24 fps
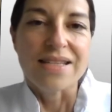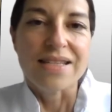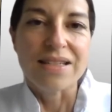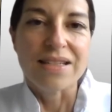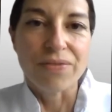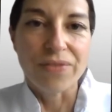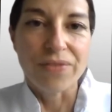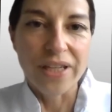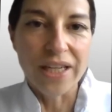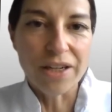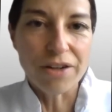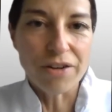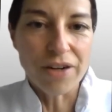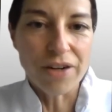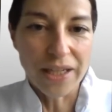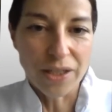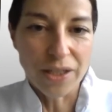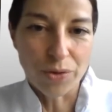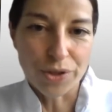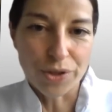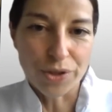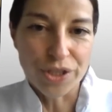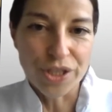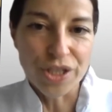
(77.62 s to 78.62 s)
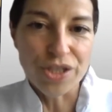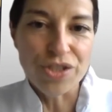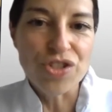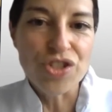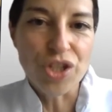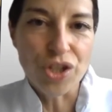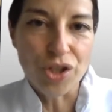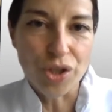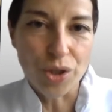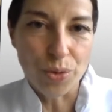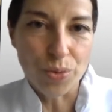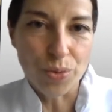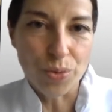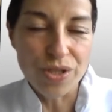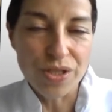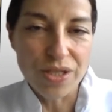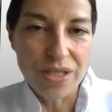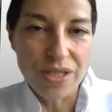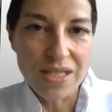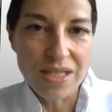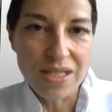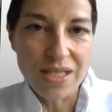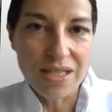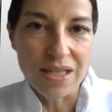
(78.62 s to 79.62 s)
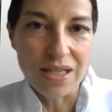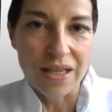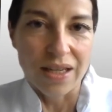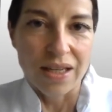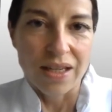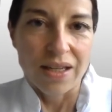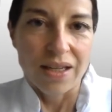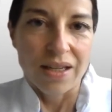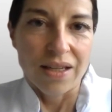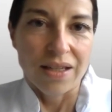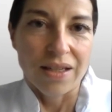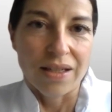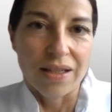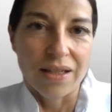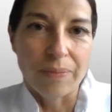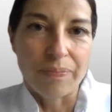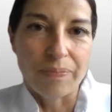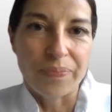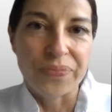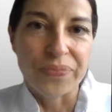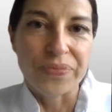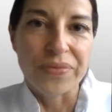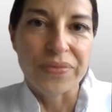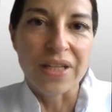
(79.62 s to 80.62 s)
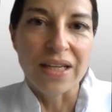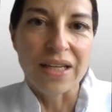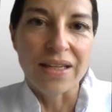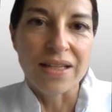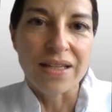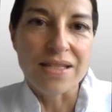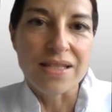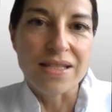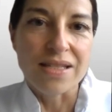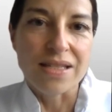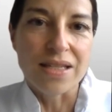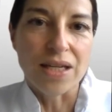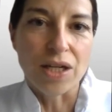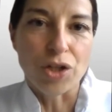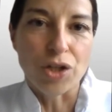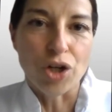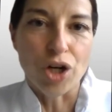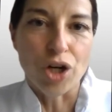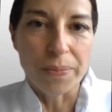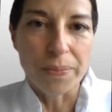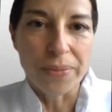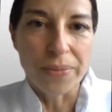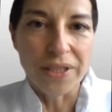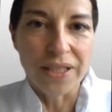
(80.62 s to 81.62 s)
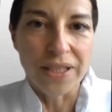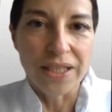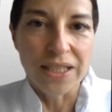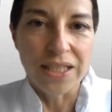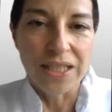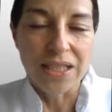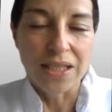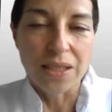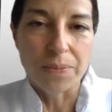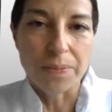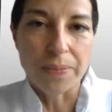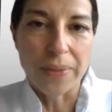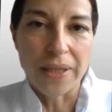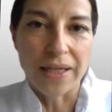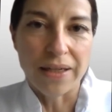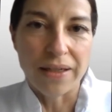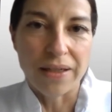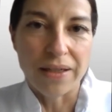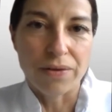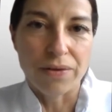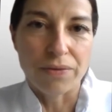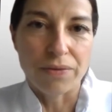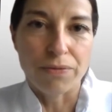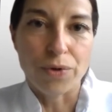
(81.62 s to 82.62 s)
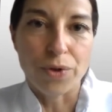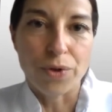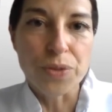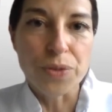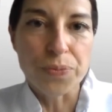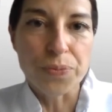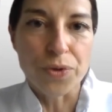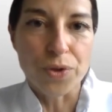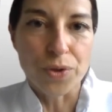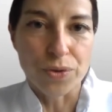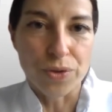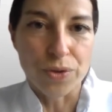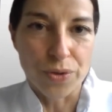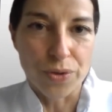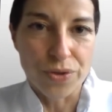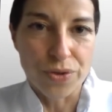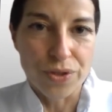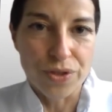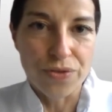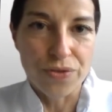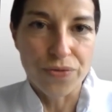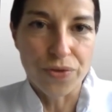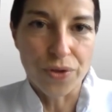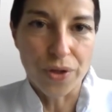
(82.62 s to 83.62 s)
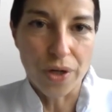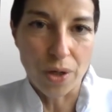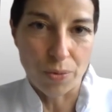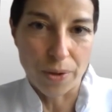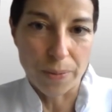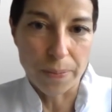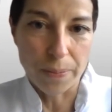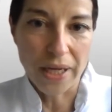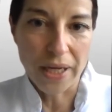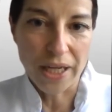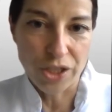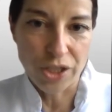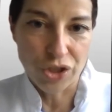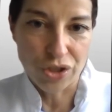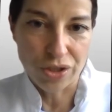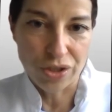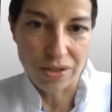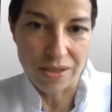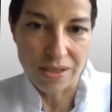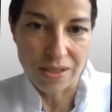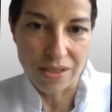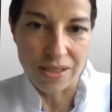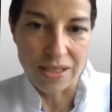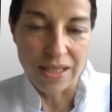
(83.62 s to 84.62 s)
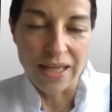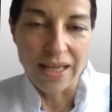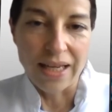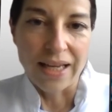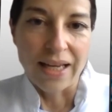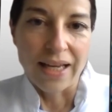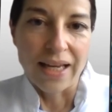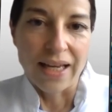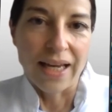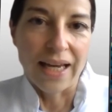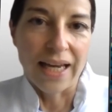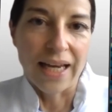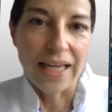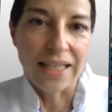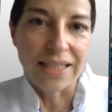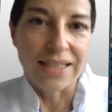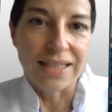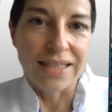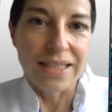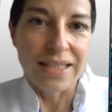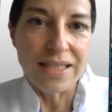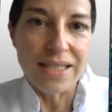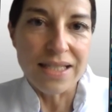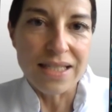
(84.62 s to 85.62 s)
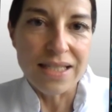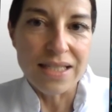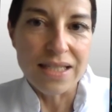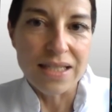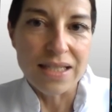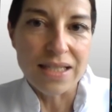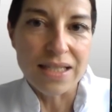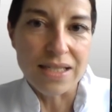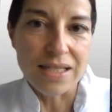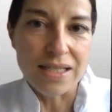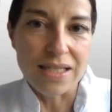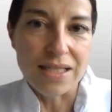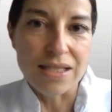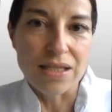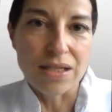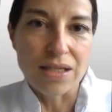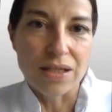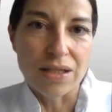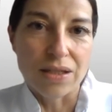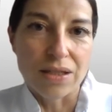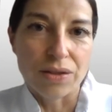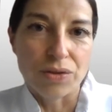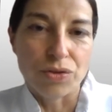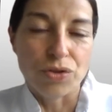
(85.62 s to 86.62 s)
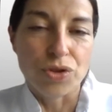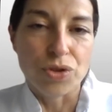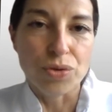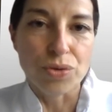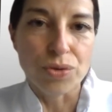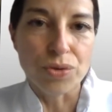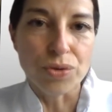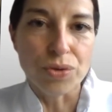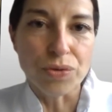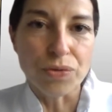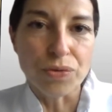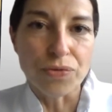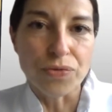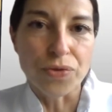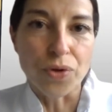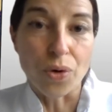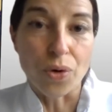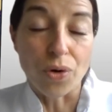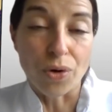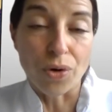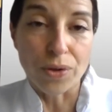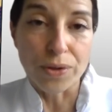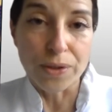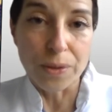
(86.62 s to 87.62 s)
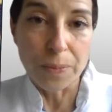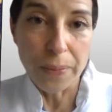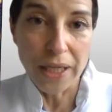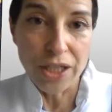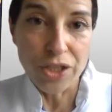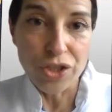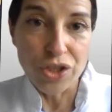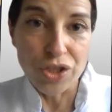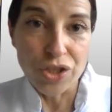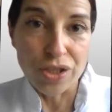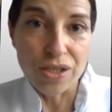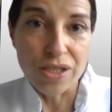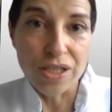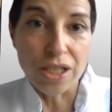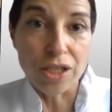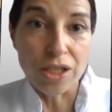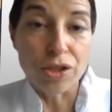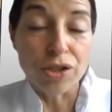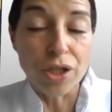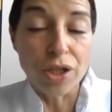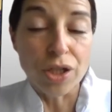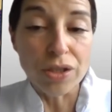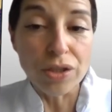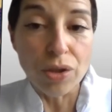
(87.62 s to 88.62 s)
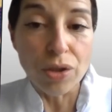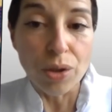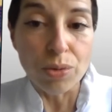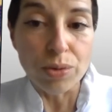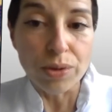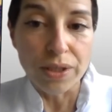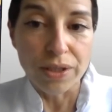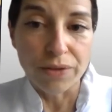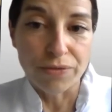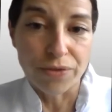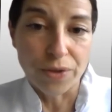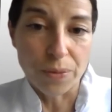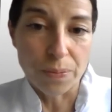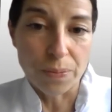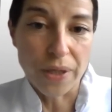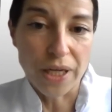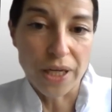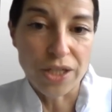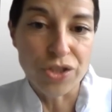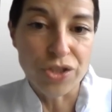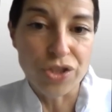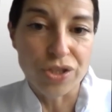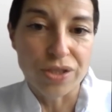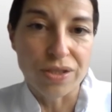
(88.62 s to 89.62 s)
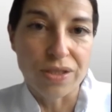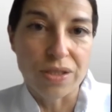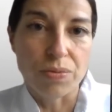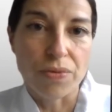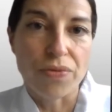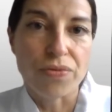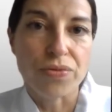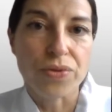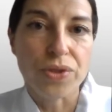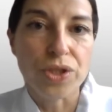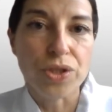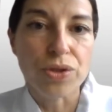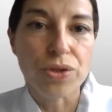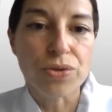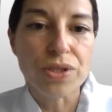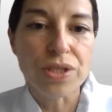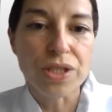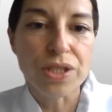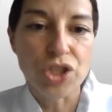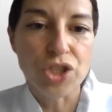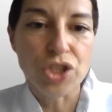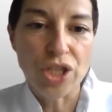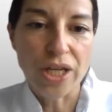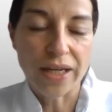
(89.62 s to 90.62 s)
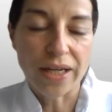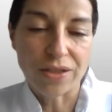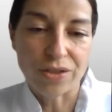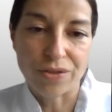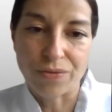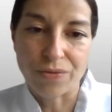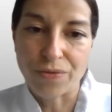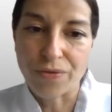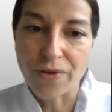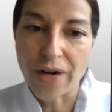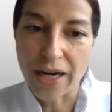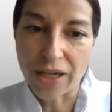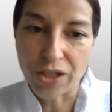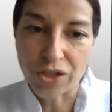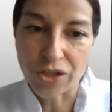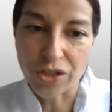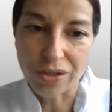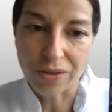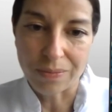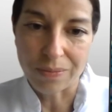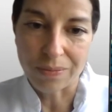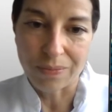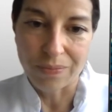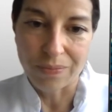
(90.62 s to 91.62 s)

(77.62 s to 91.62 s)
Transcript: severe aortic regurgitation um, is accompanied by worse prognosis for our patients. And this is uh, true for all the patients and not only for patients with reduced ejection fraction.